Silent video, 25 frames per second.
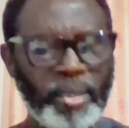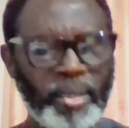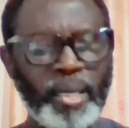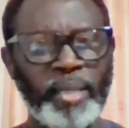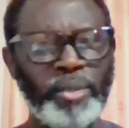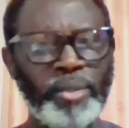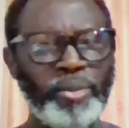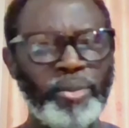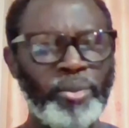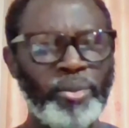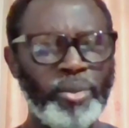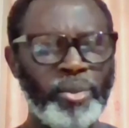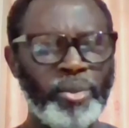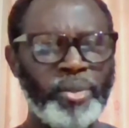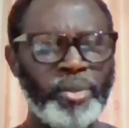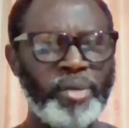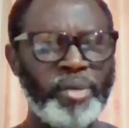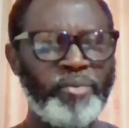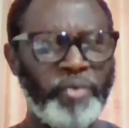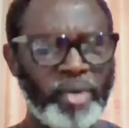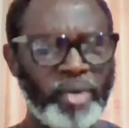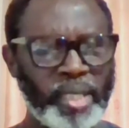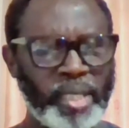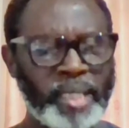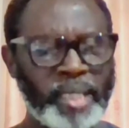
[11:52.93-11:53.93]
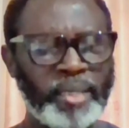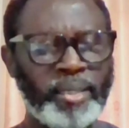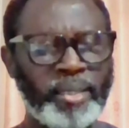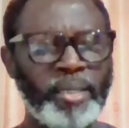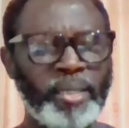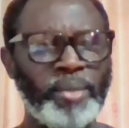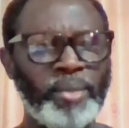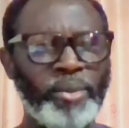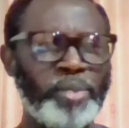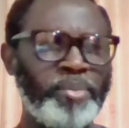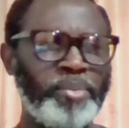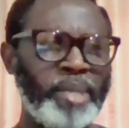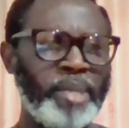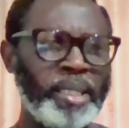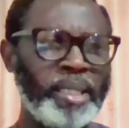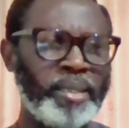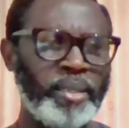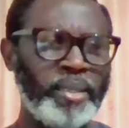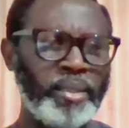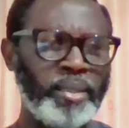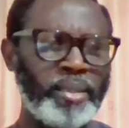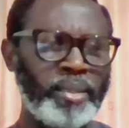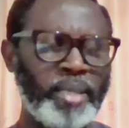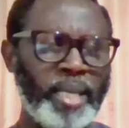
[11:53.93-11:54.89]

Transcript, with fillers: uh, you know, reforesting those places.